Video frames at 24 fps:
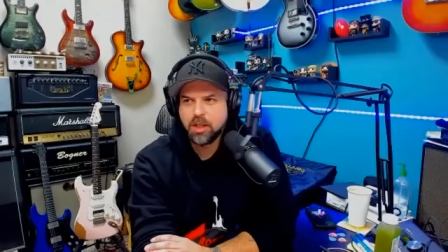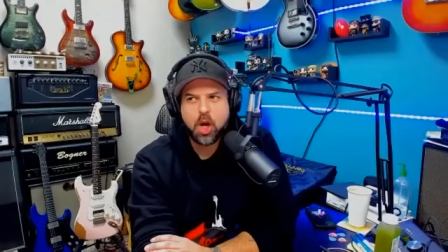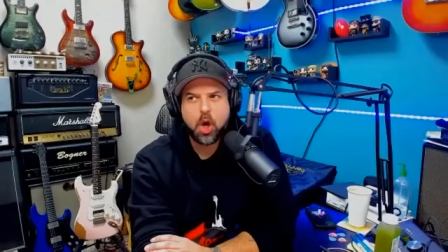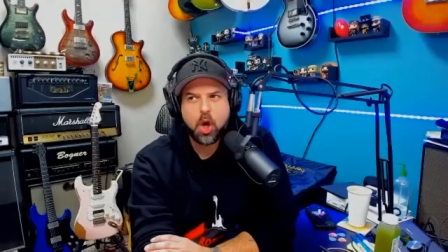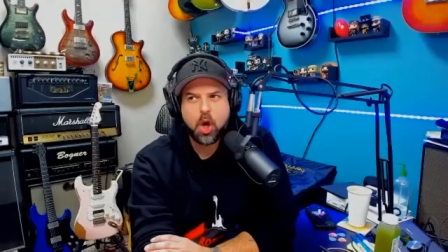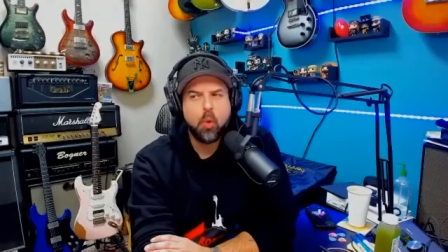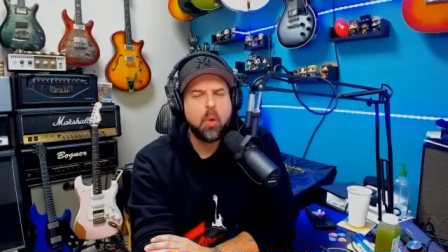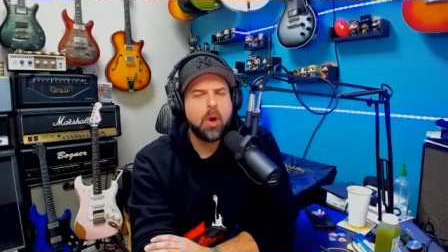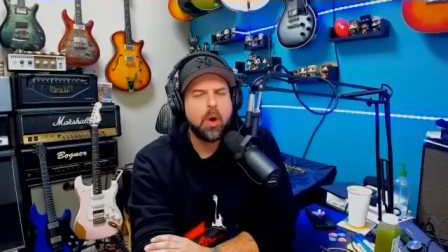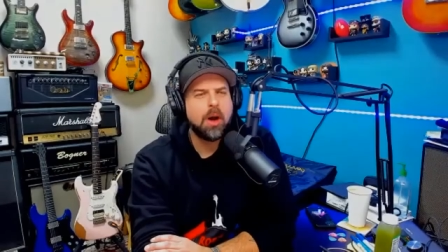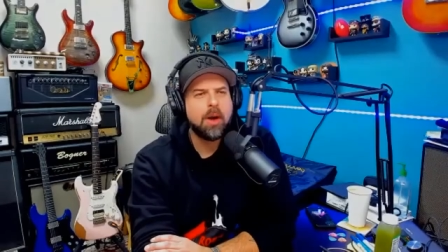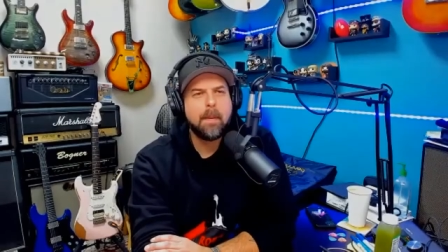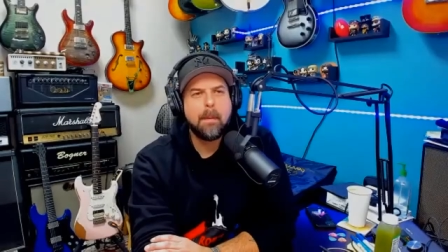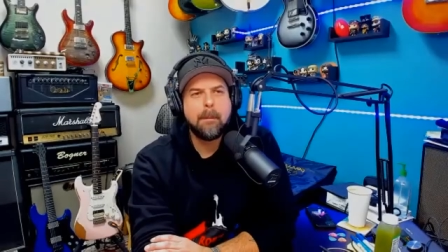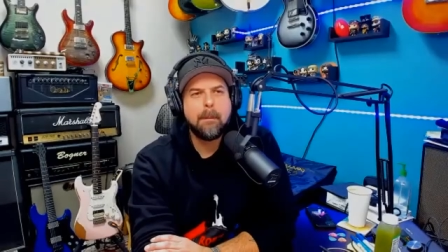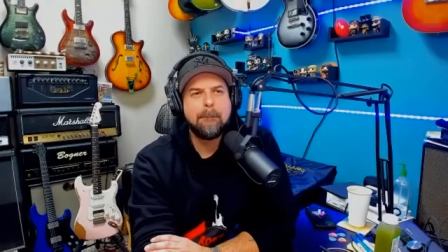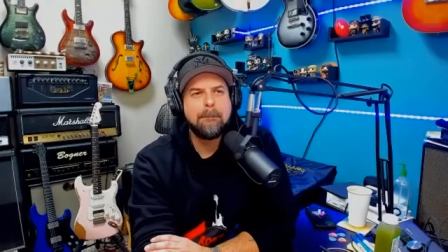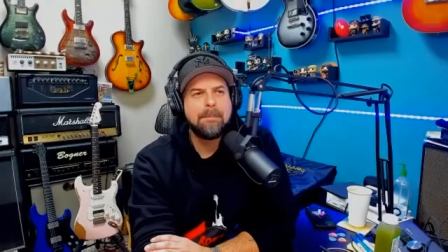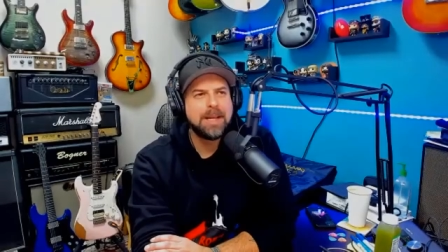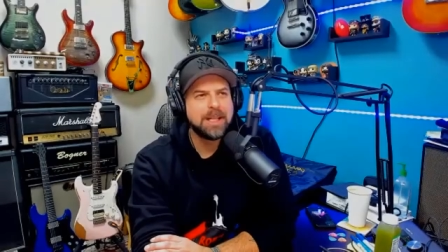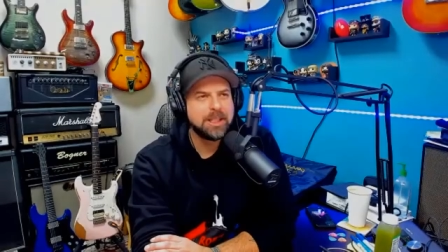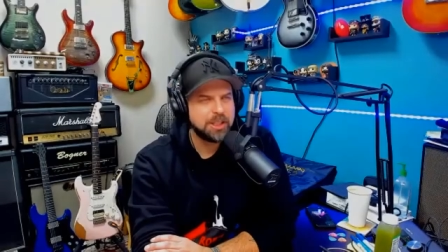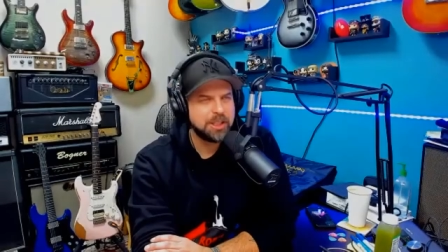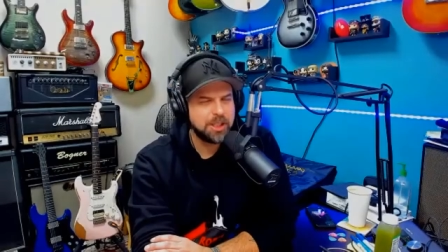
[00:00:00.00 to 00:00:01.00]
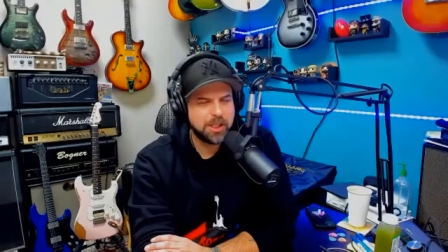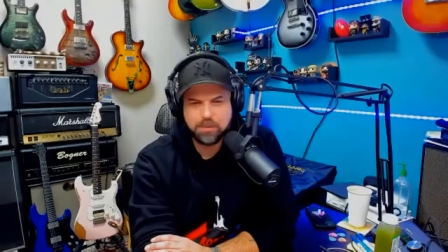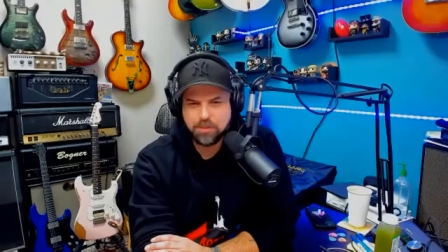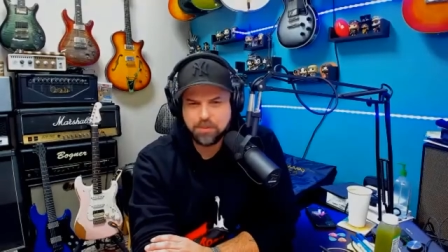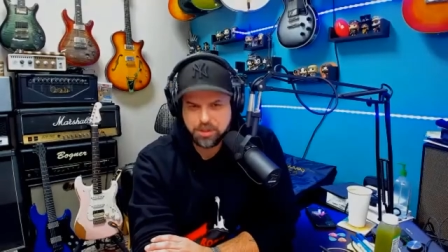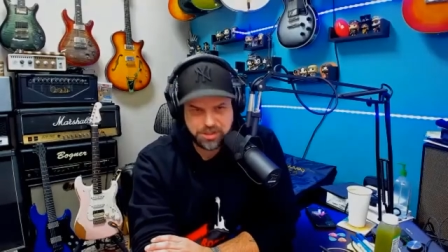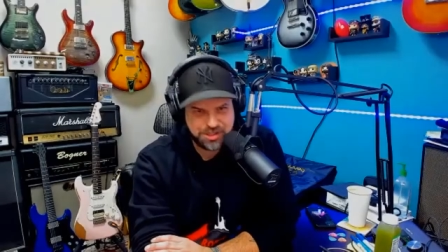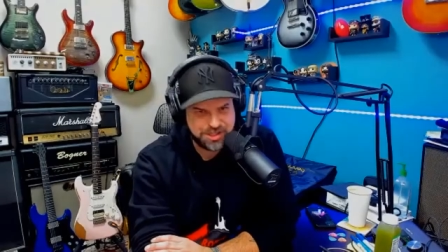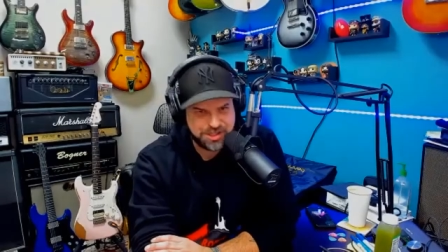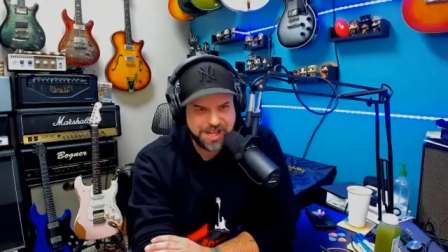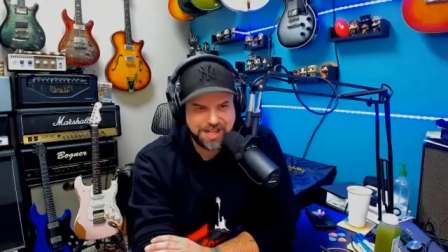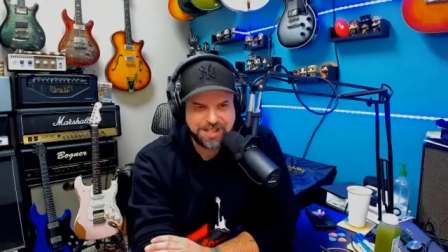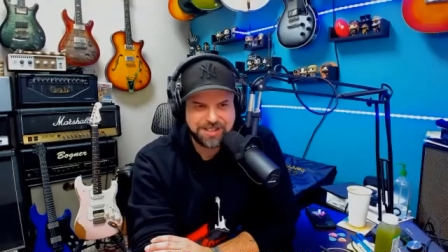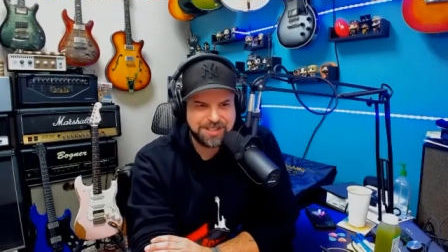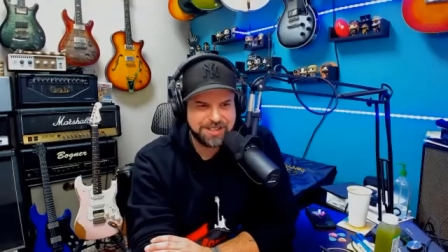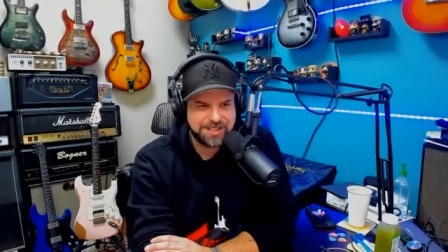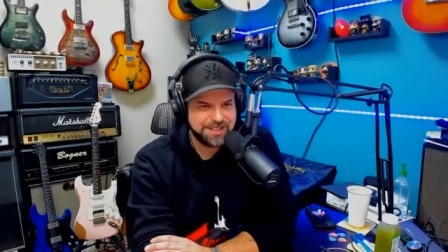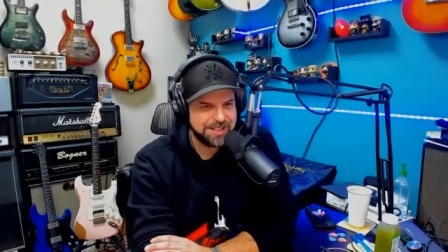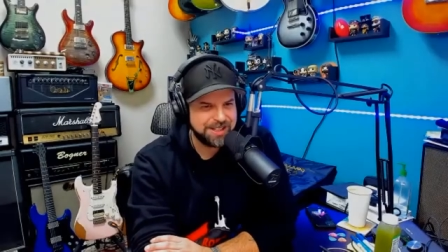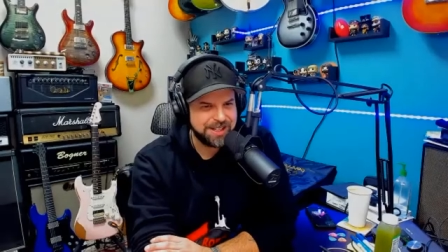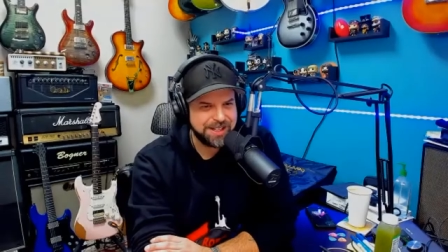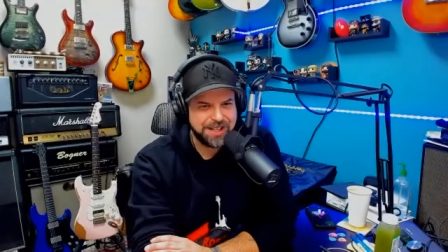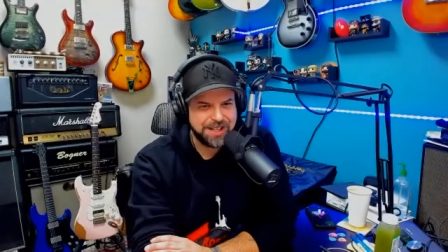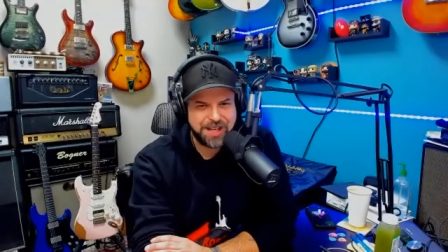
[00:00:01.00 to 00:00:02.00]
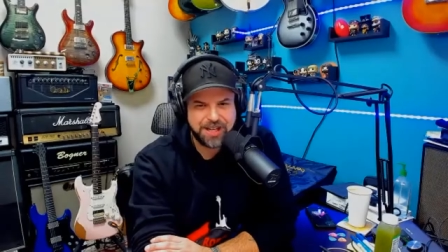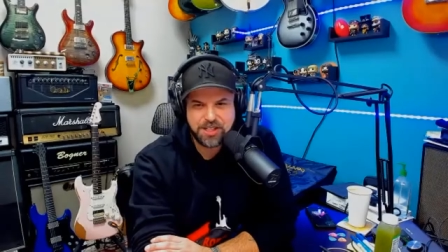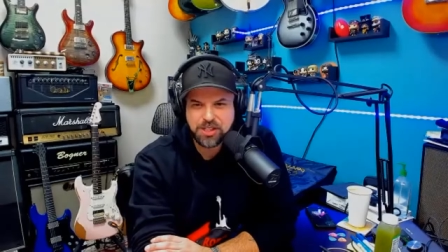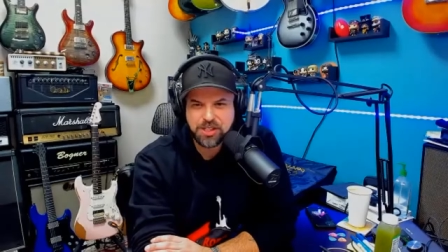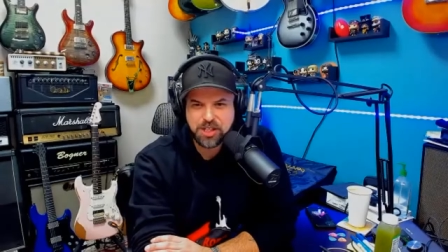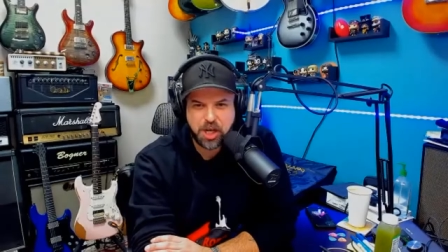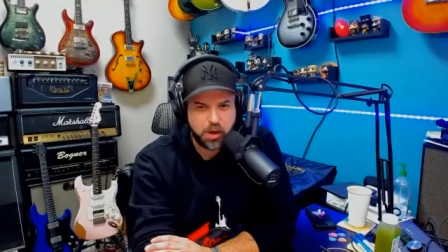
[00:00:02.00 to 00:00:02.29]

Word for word: one million percent it, it's yeah.